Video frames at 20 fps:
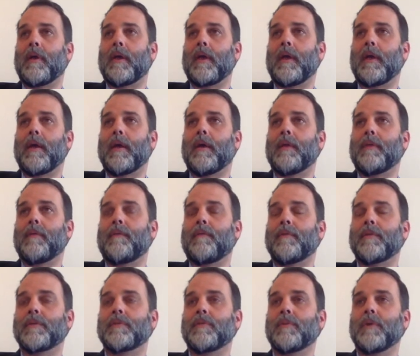and the
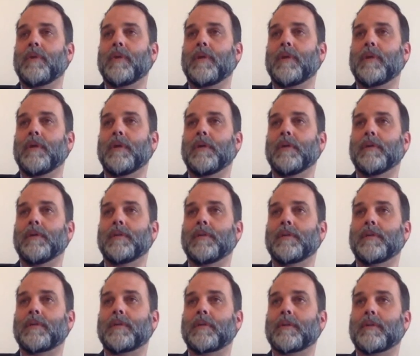first one
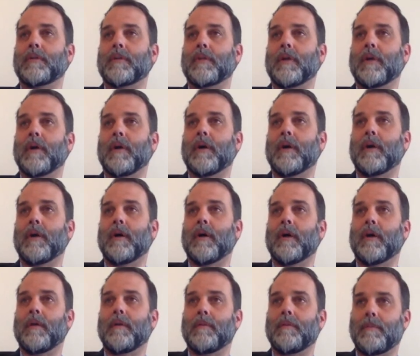is uh,
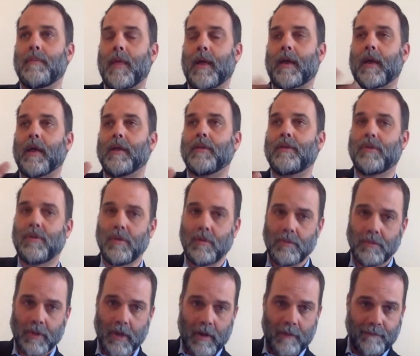uh, I got
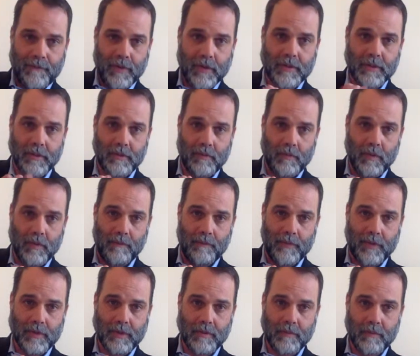two nonfiction and one
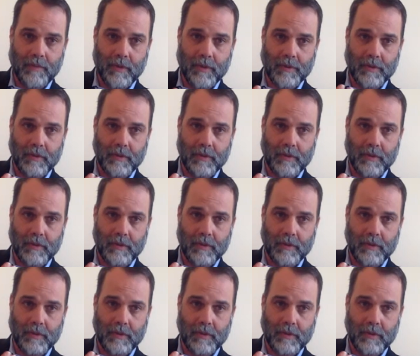fiction book.